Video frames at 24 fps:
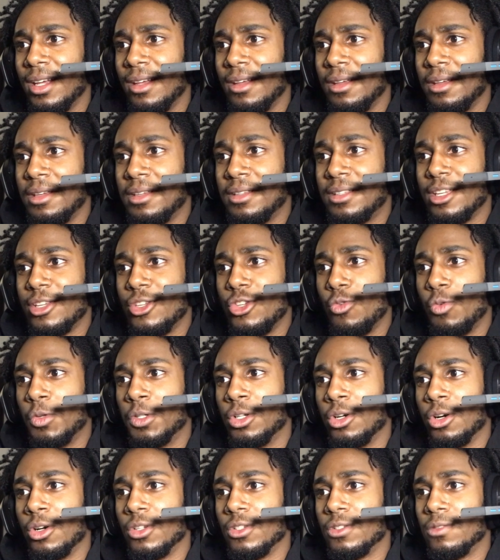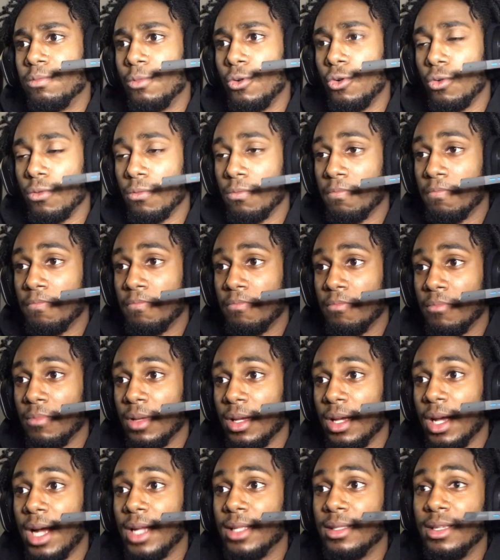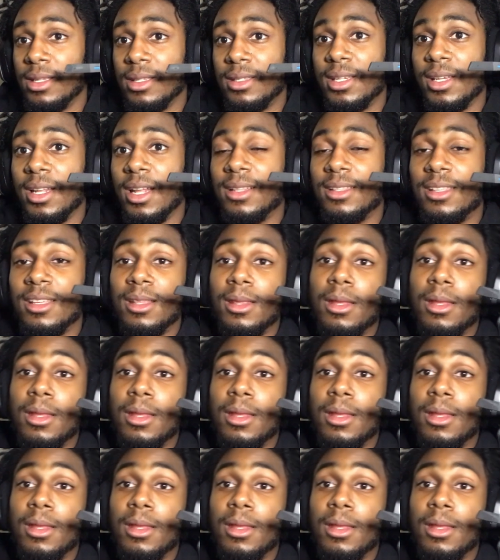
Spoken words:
he said you wanted all the smoke. I did say that thing.